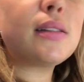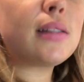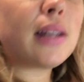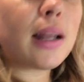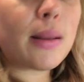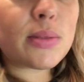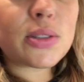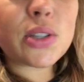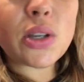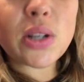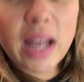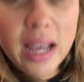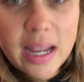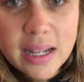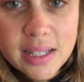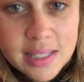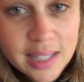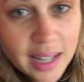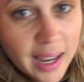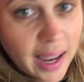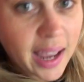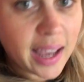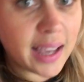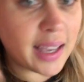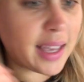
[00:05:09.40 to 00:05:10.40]
Celebs Good
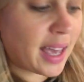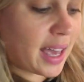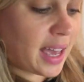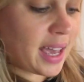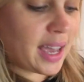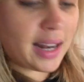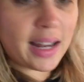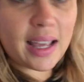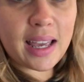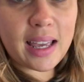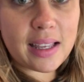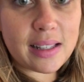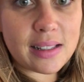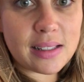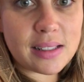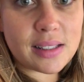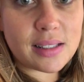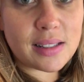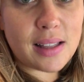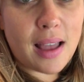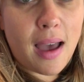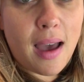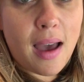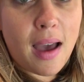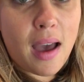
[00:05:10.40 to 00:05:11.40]
Eating, it
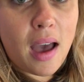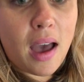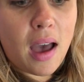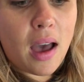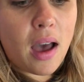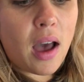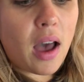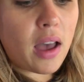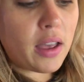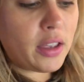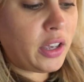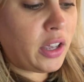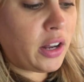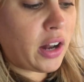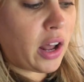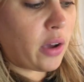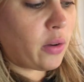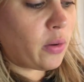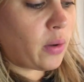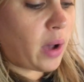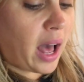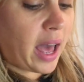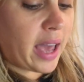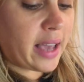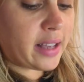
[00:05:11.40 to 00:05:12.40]
is, you
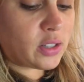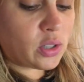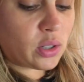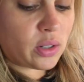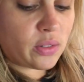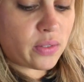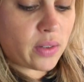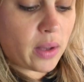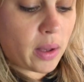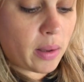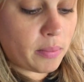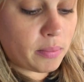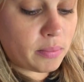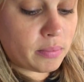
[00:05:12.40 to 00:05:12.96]
know, a sort of